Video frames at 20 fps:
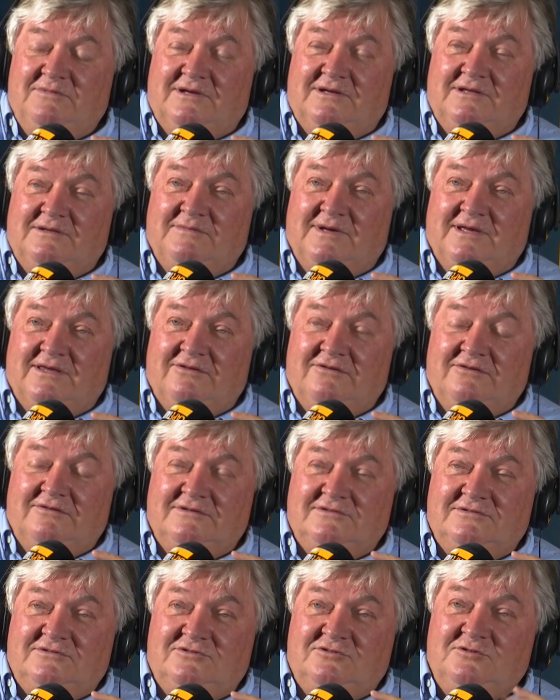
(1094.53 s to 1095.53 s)
We can make you
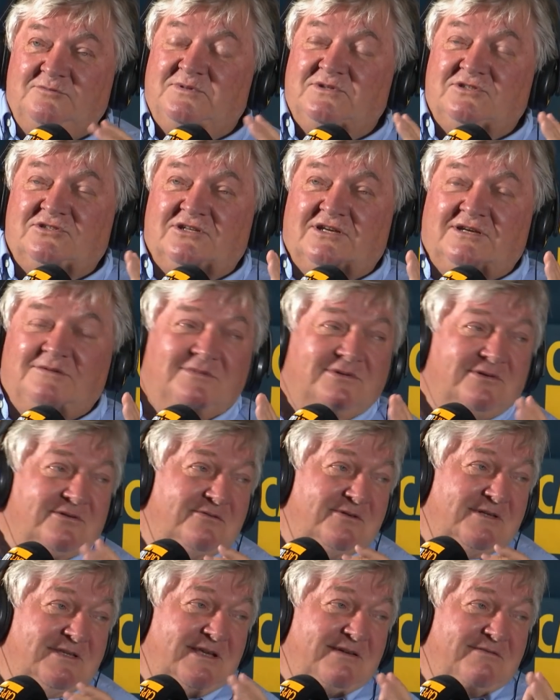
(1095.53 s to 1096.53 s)
super chairman
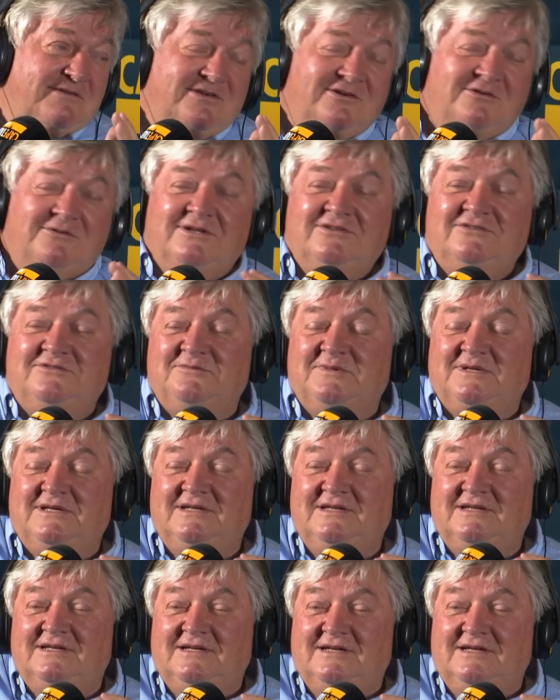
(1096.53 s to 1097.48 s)
or whatever you want to be.